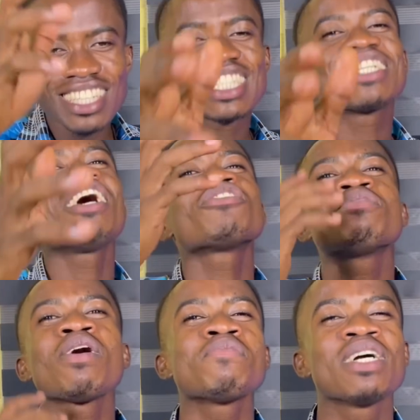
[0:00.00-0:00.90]

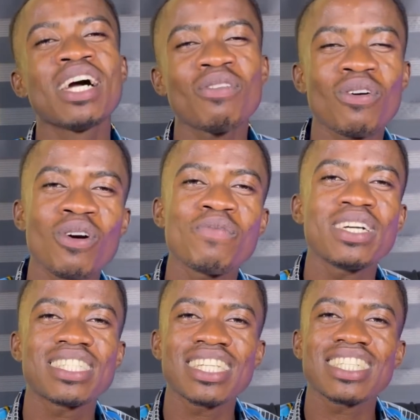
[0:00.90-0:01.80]
Tiraje mama
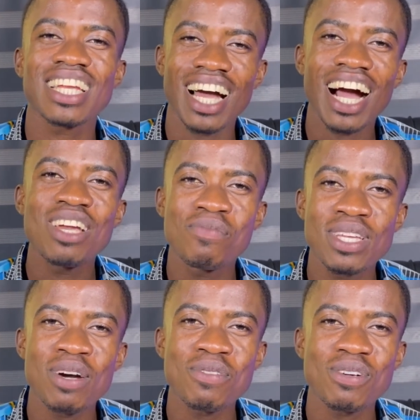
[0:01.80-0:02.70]
comment section.
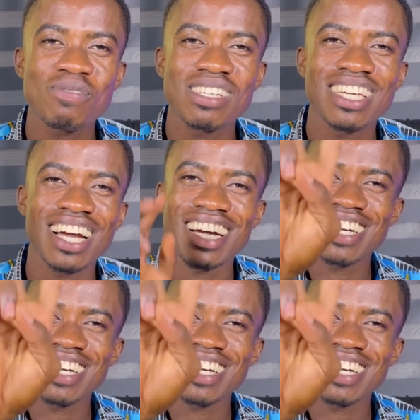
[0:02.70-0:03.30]
Penyah Media.